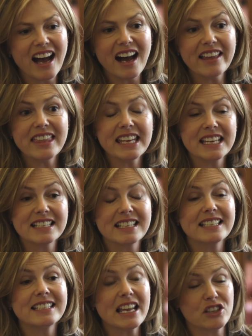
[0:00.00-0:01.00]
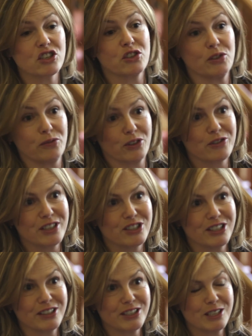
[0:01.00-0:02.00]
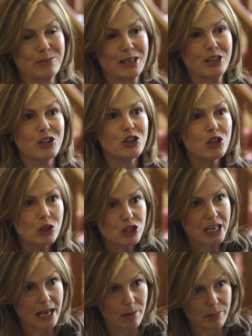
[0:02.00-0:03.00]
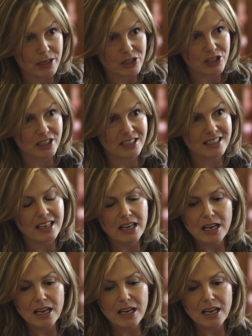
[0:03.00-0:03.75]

I think it's essential for Christians to be hugely ambitious,